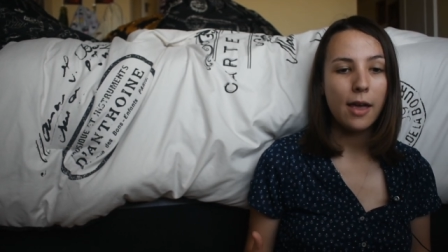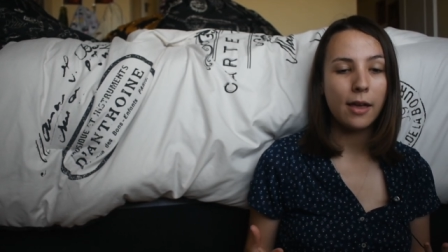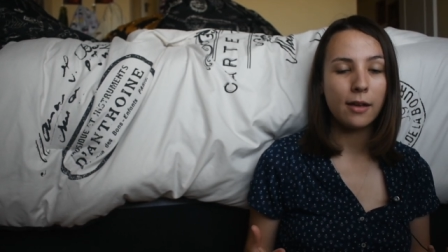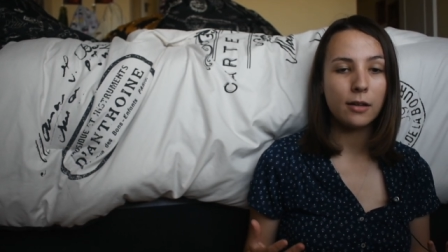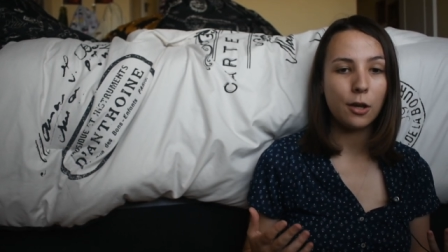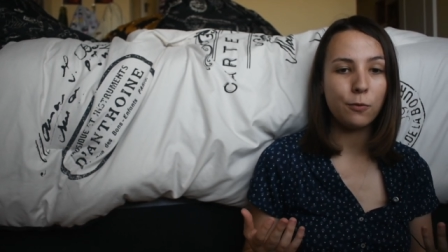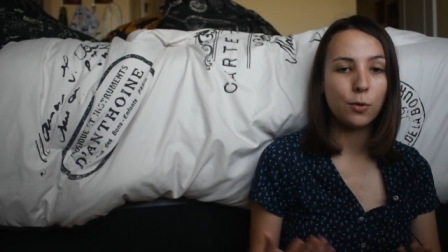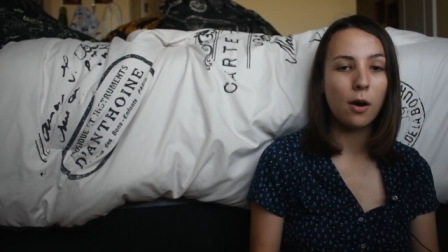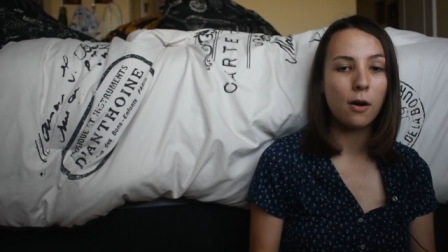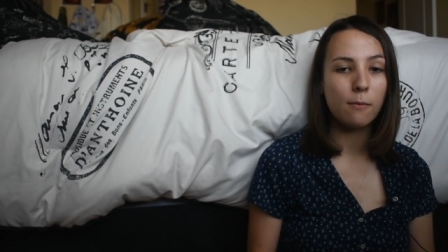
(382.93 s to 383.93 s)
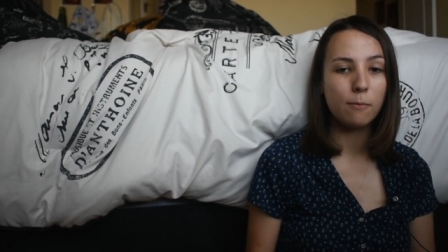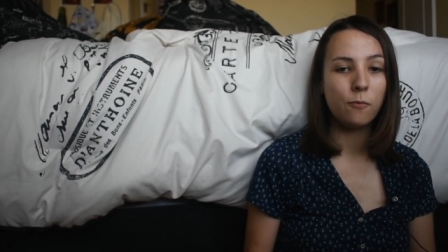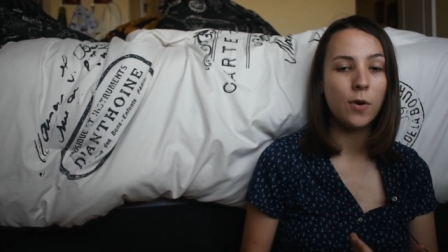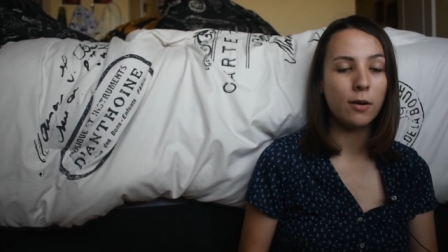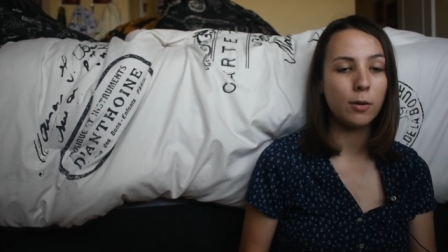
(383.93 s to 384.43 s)
And if you are
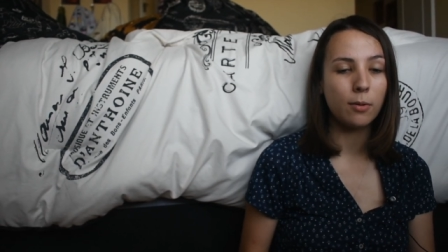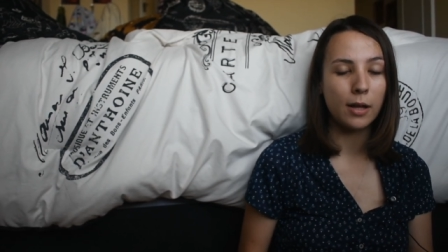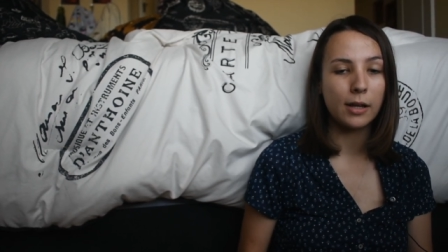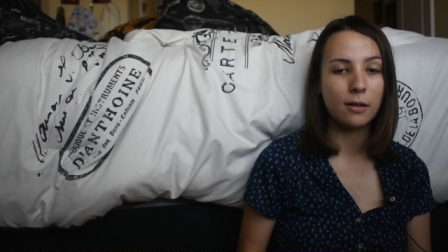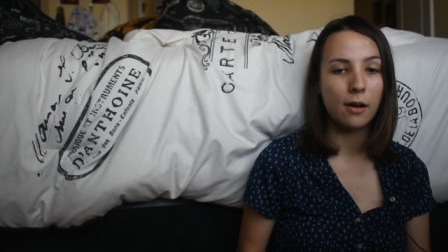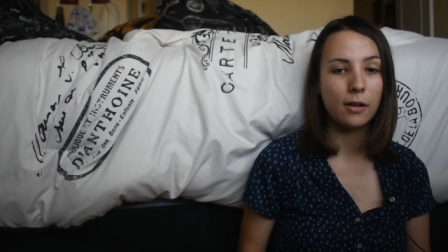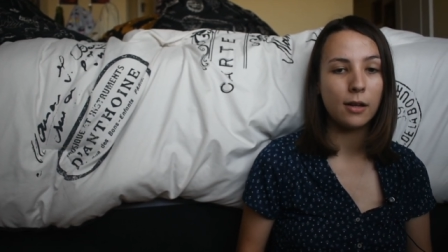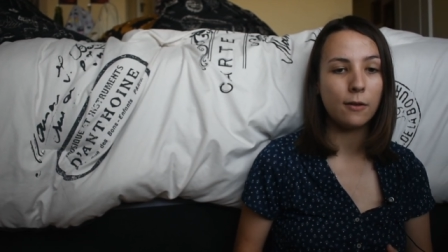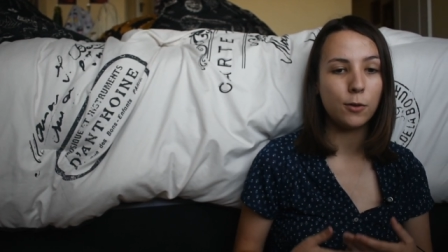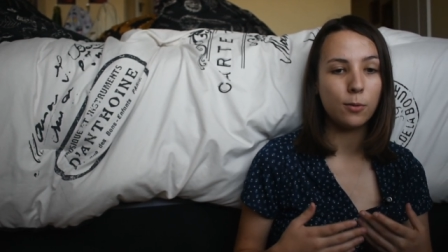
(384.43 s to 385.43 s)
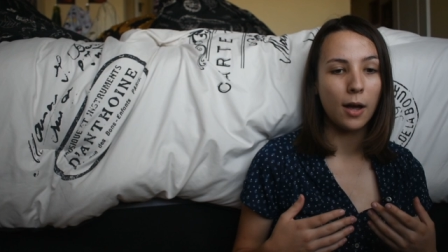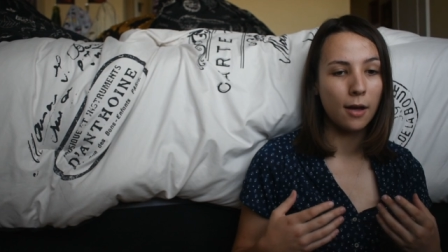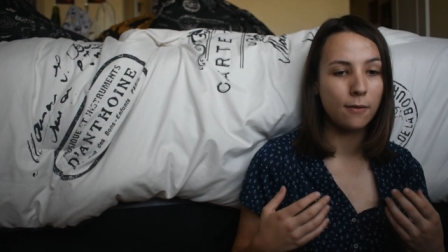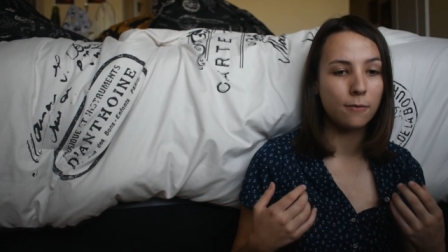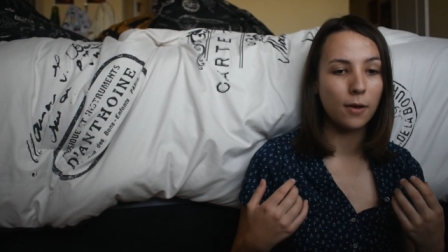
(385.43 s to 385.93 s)
very reliant on it, if you
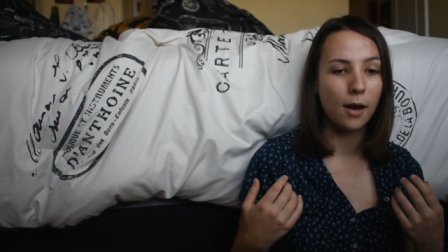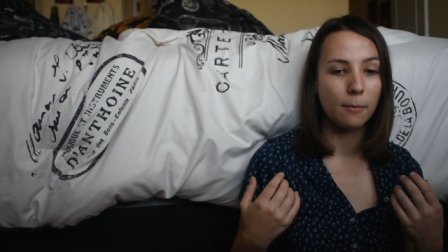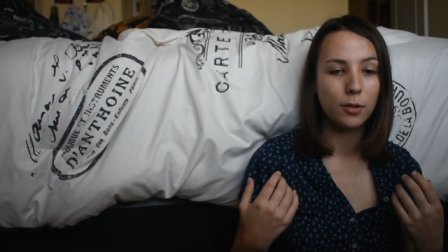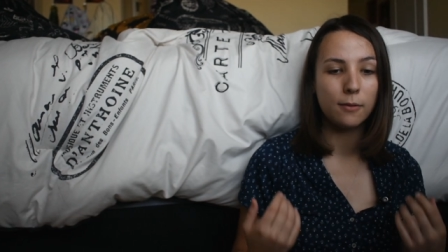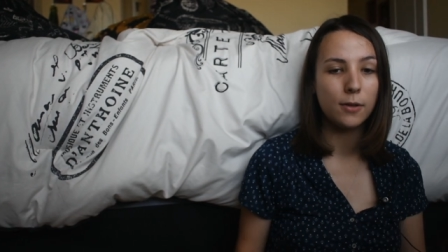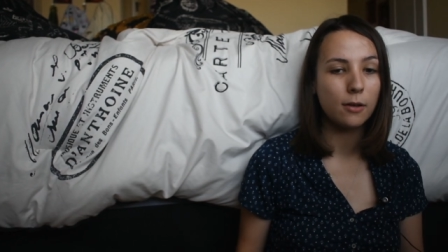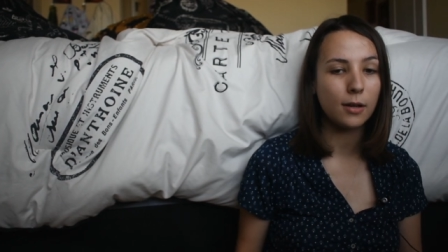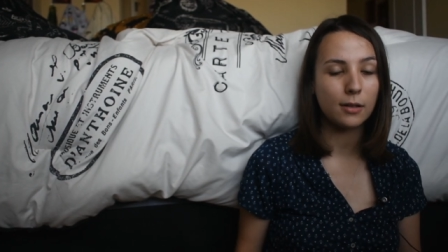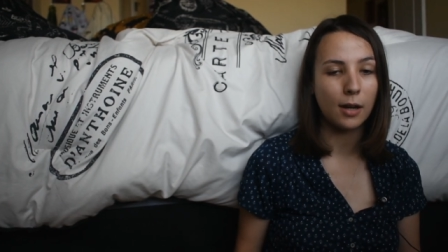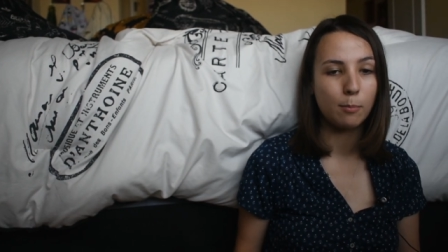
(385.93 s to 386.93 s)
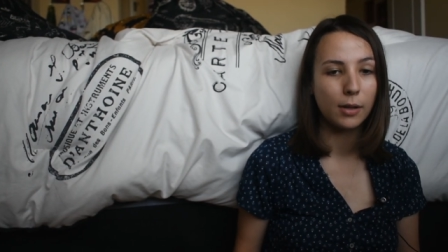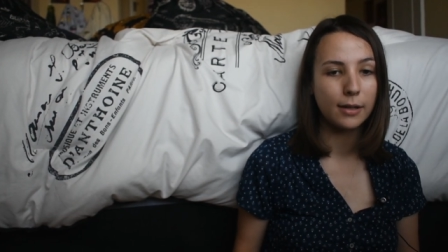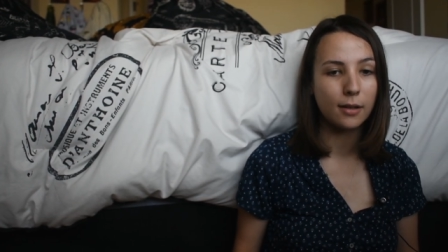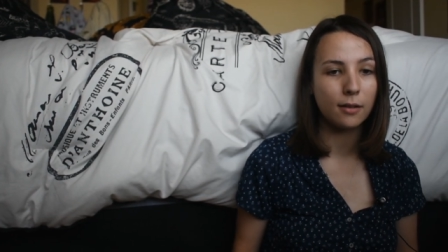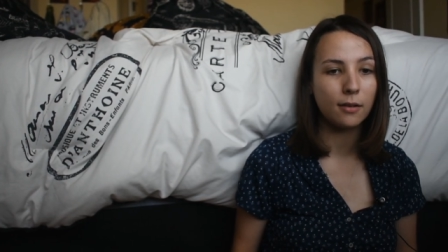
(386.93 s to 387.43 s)
have severe nighttime
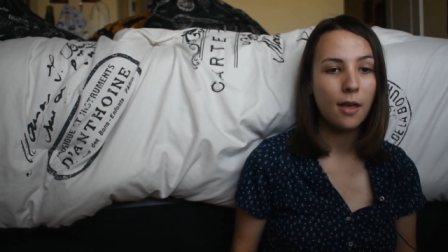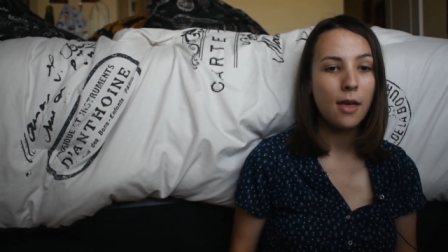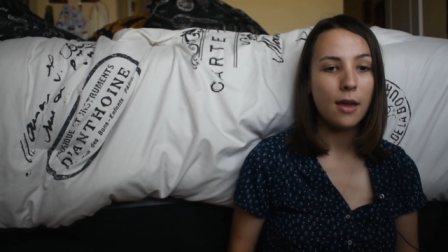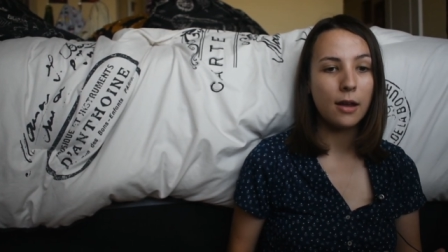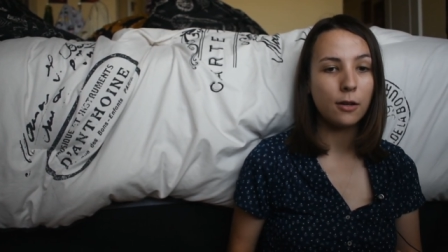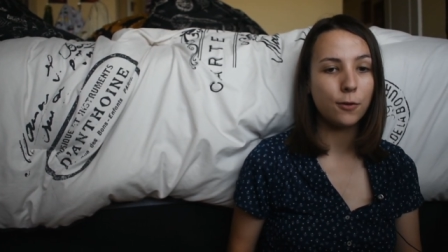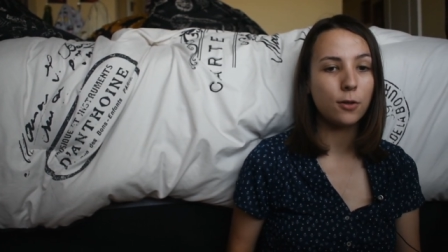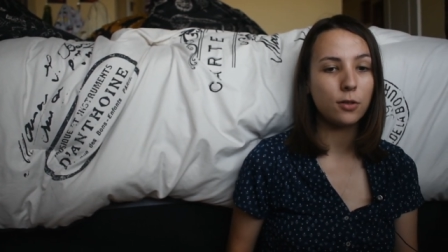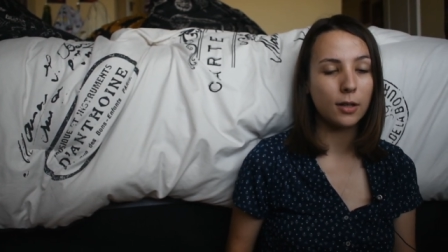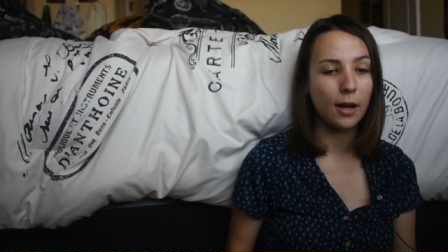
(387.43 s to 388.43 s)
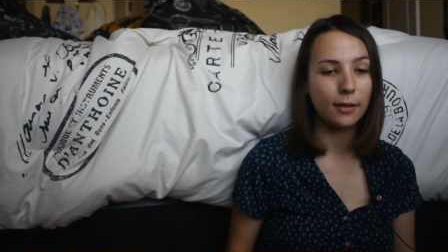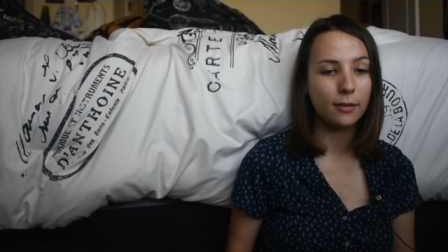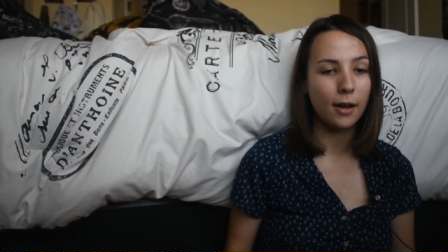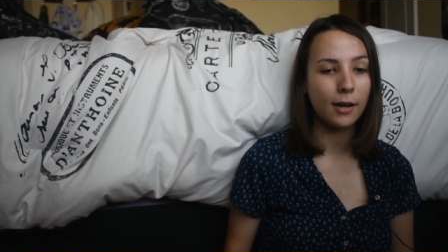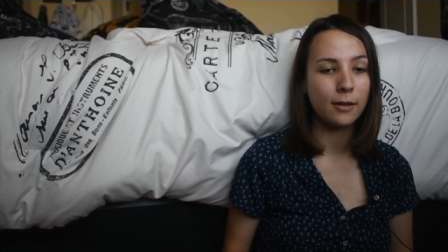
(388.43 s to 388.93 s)
blindness, and if you're stuck
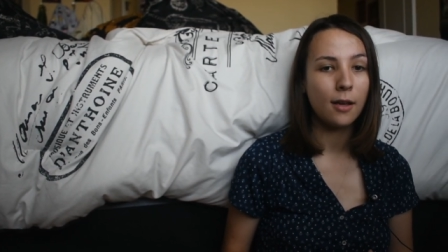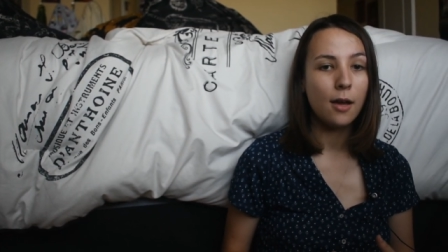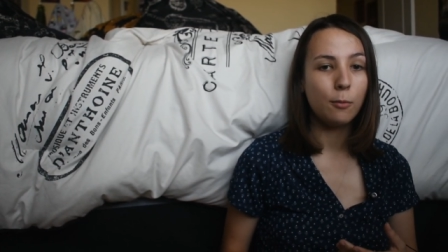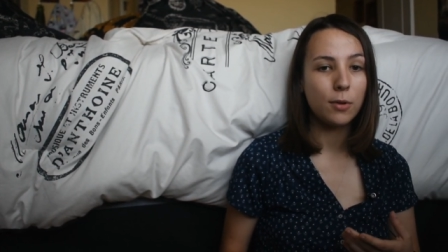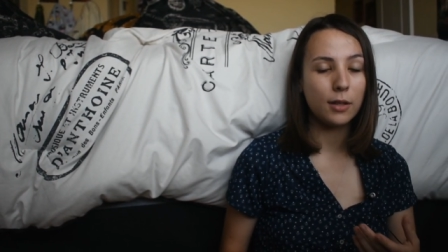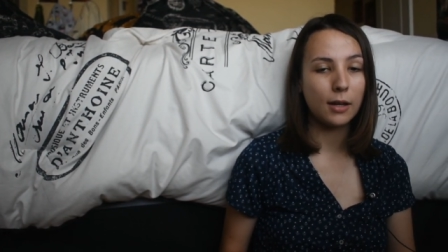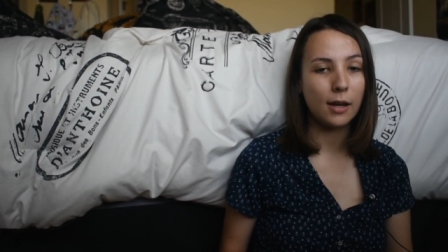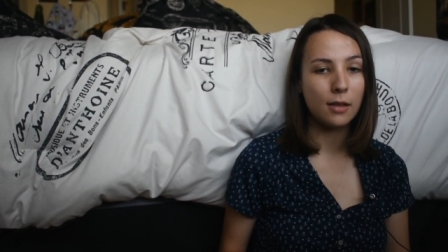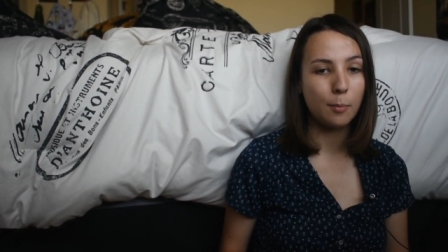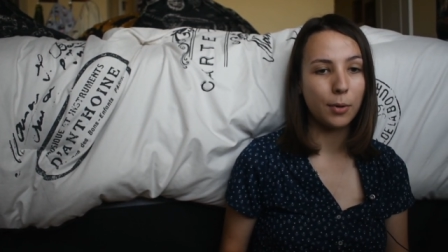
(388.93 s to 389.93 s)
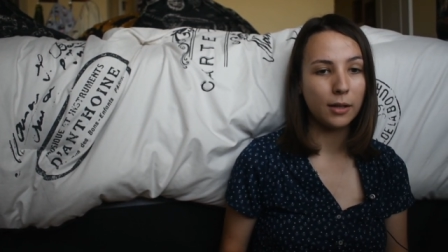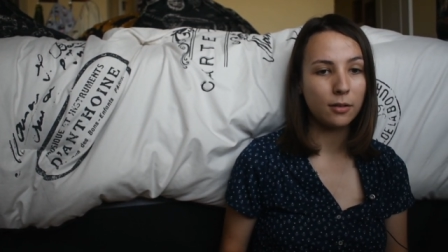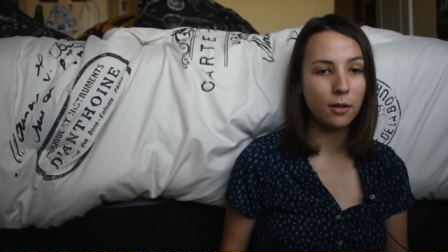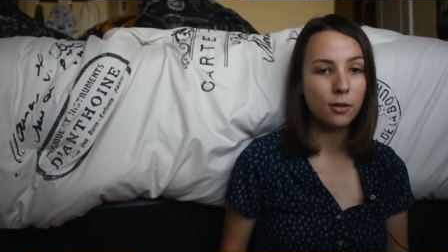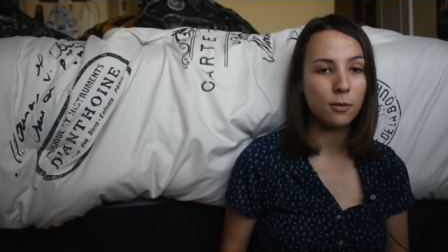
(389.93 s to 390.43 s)
outside with a cane that
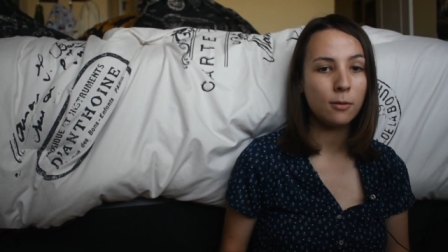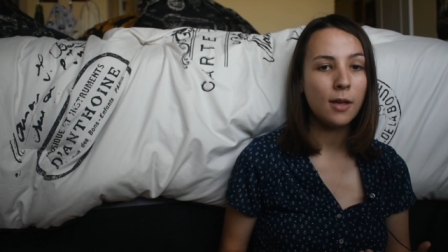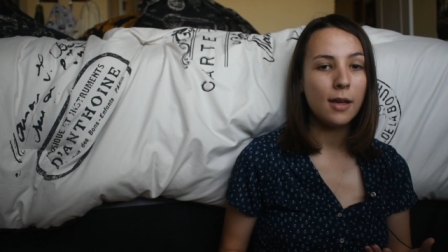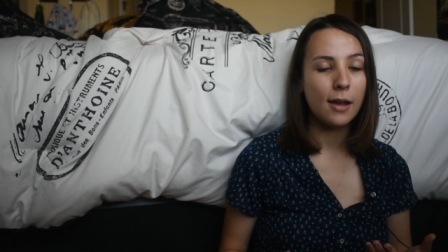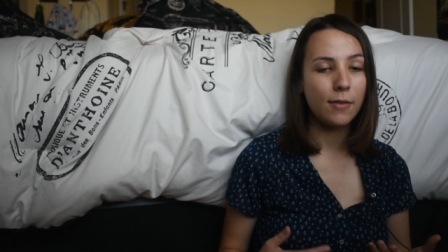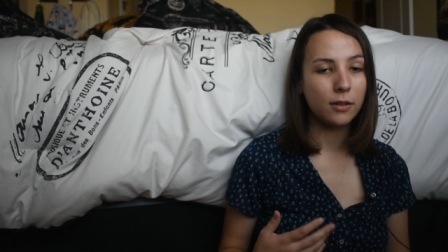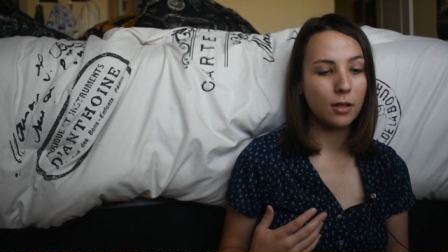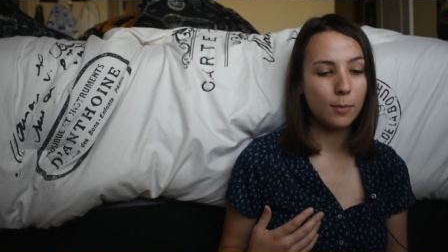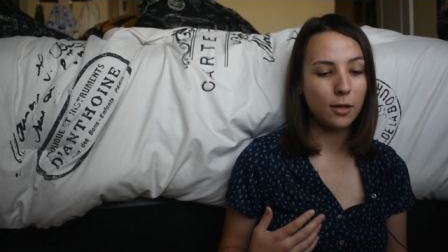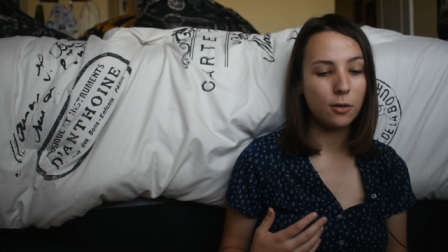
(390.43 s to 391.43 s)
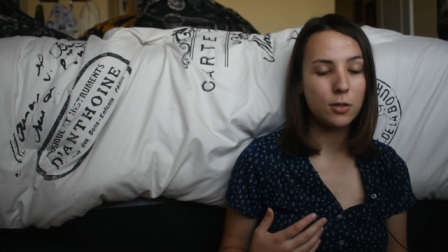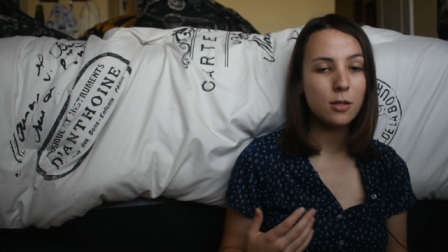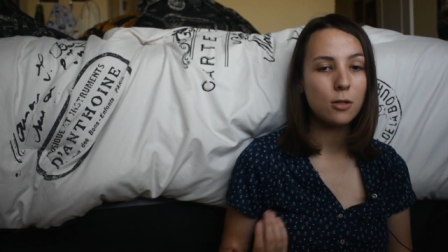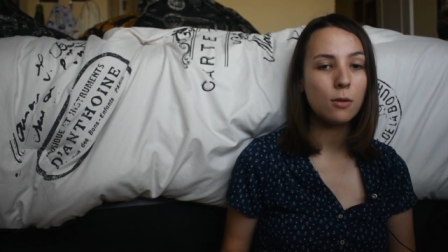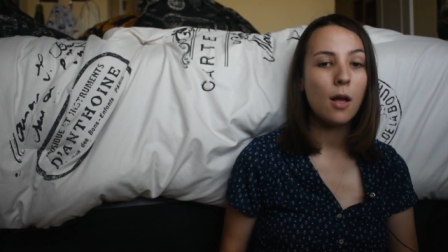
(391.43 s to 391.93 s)
breaks on you, if that's going to be a huge
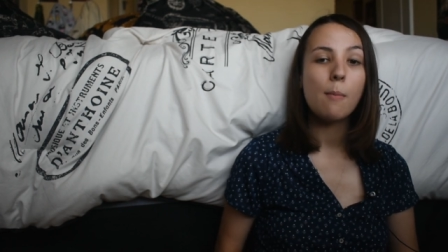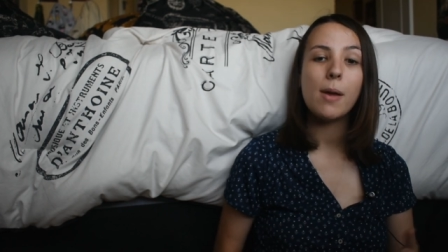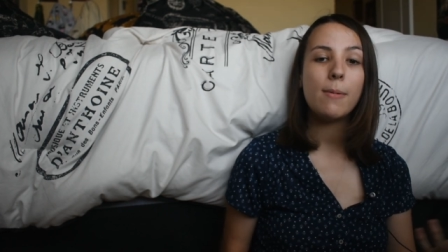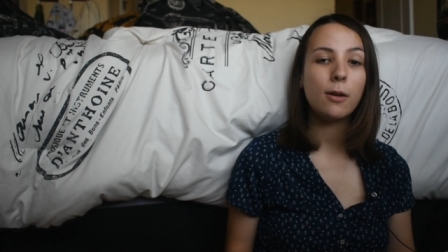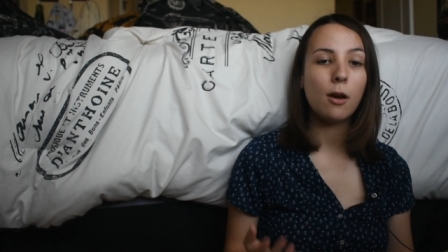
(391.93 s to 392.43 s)
issue, maybe